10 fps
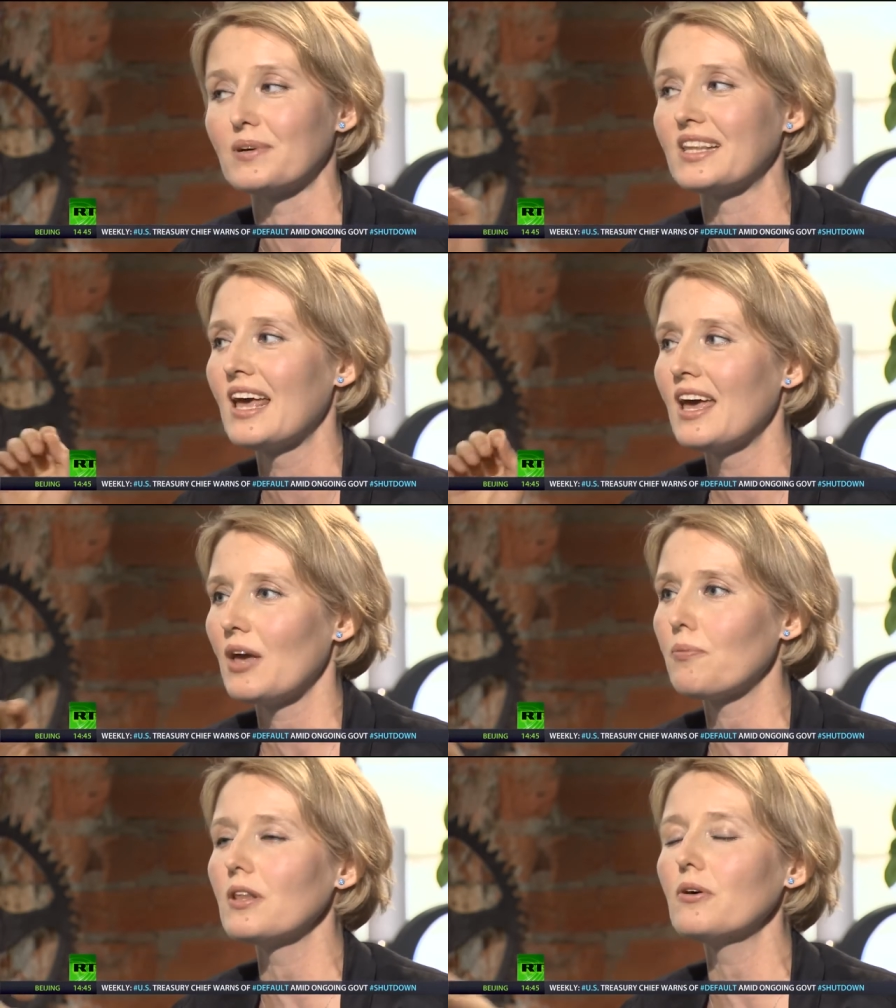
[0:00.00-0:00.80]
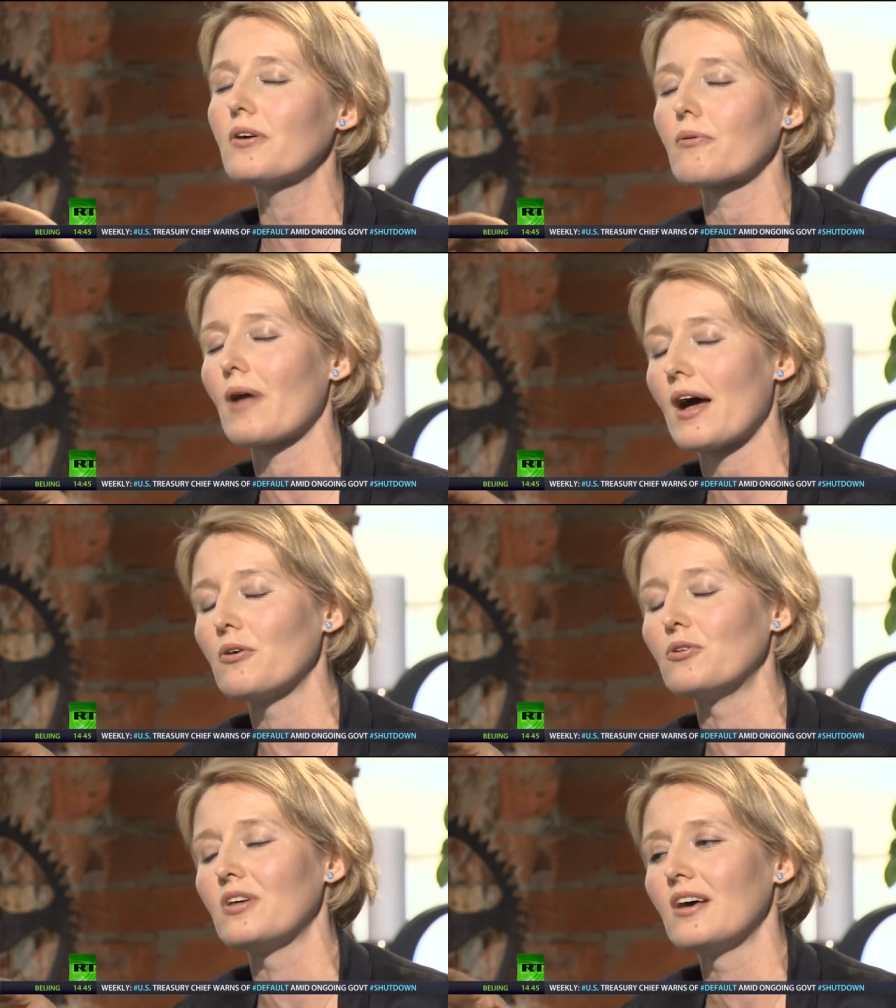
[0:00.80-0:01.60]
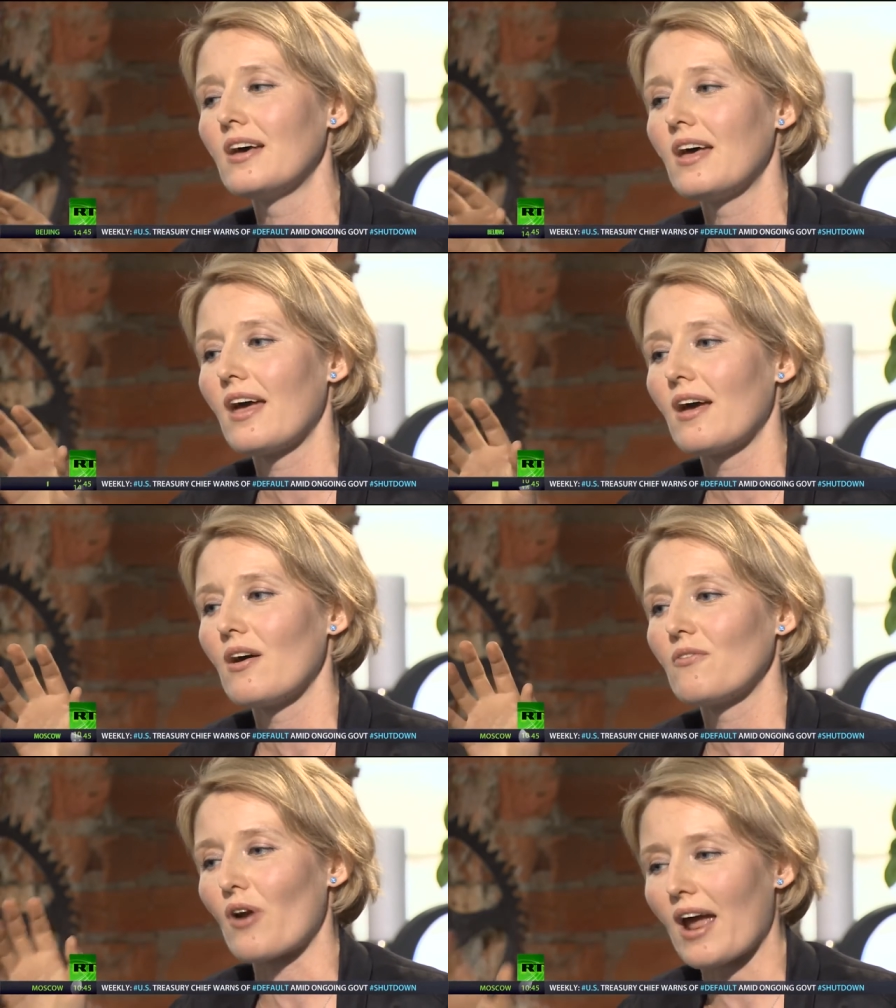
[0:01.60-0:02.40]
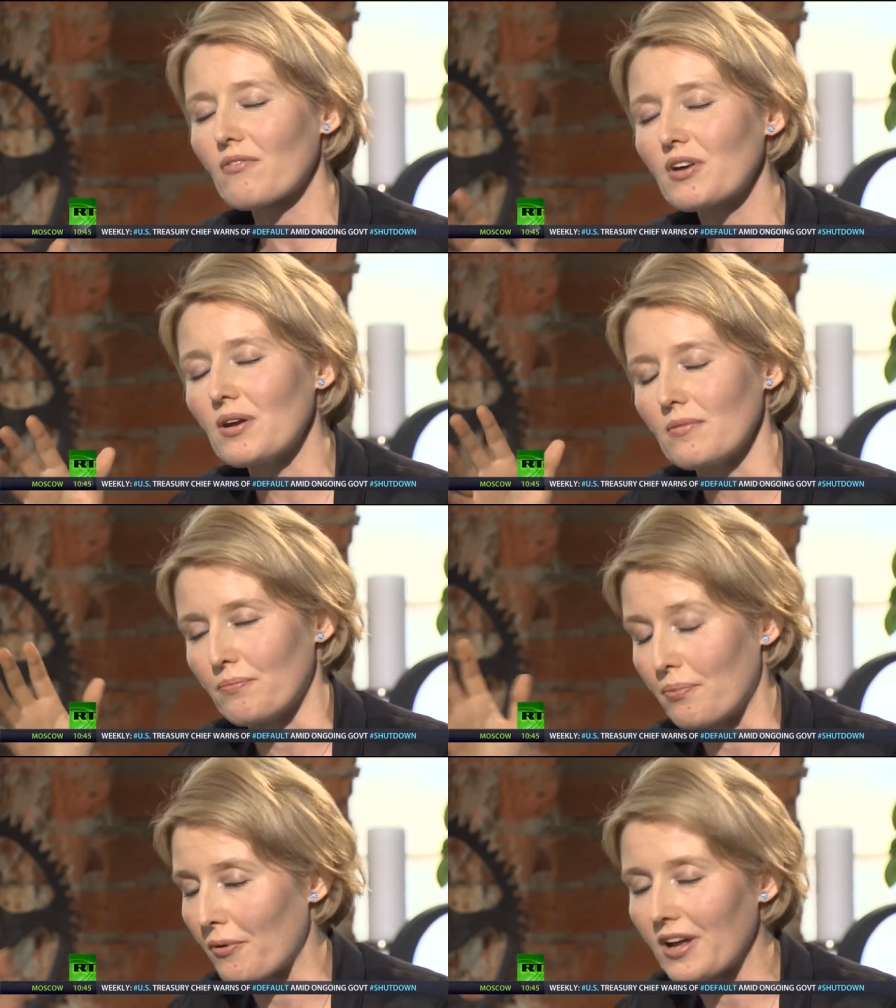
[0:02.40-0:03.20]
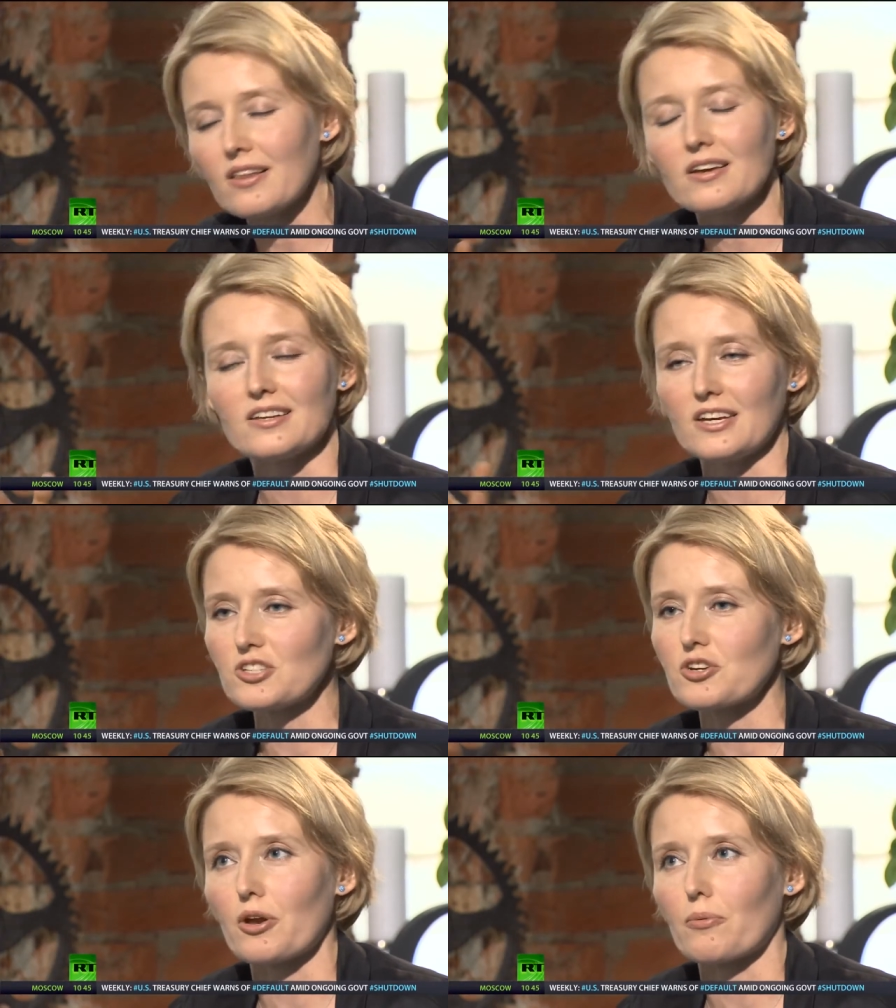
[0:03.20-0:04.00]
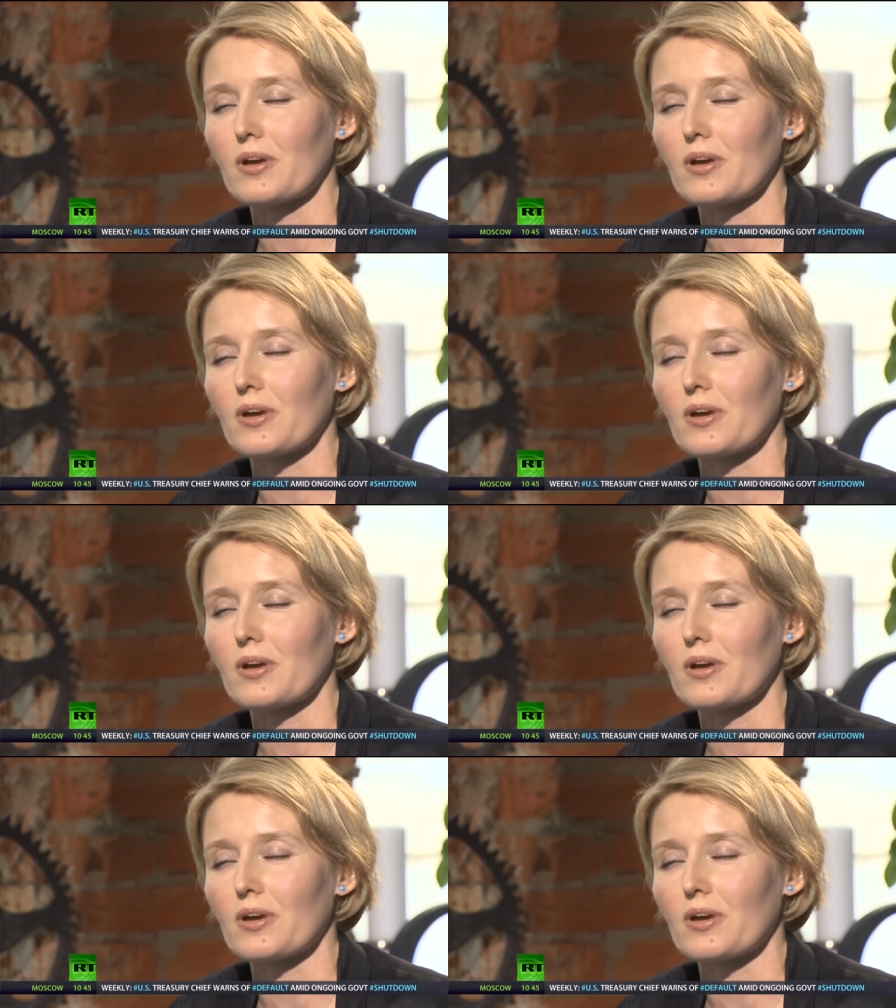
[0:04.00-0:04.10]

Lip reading: But if you look around, for every brilliant engineer,